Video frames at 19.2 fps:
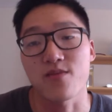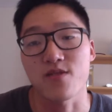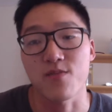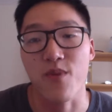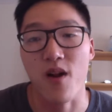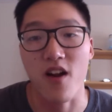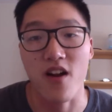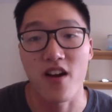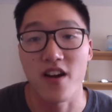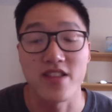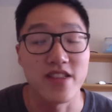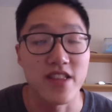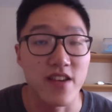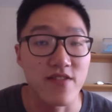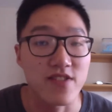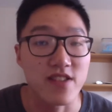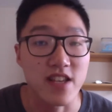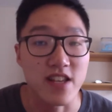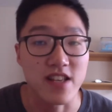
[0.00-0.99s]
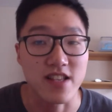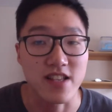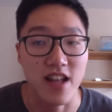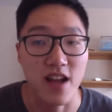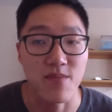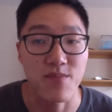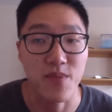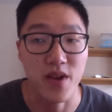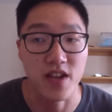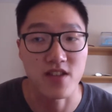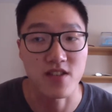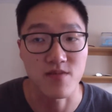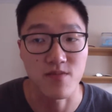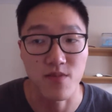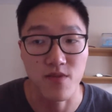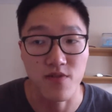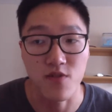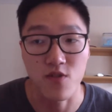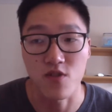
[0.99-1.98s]
to Bara, I'd never seen a stab patient
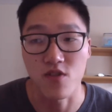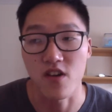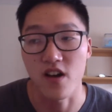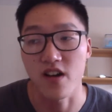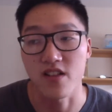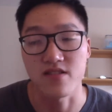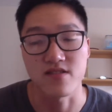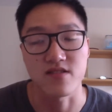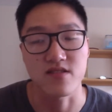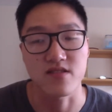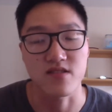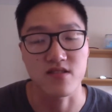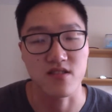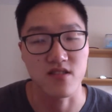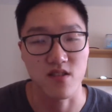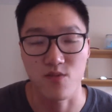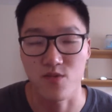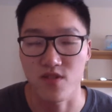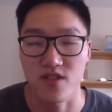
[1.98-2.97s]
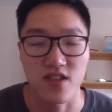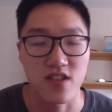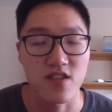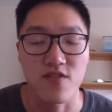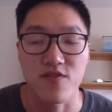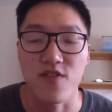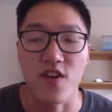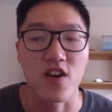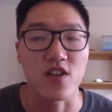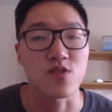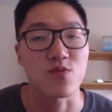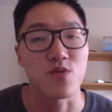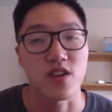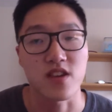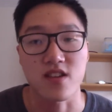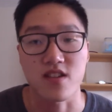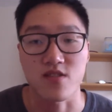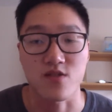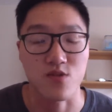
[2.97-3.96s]
before, and within the first
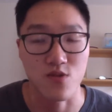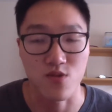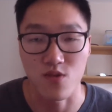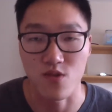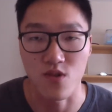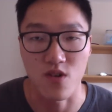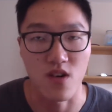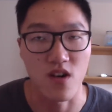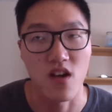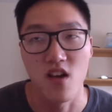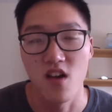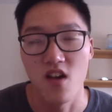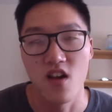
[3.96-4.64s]
week I saw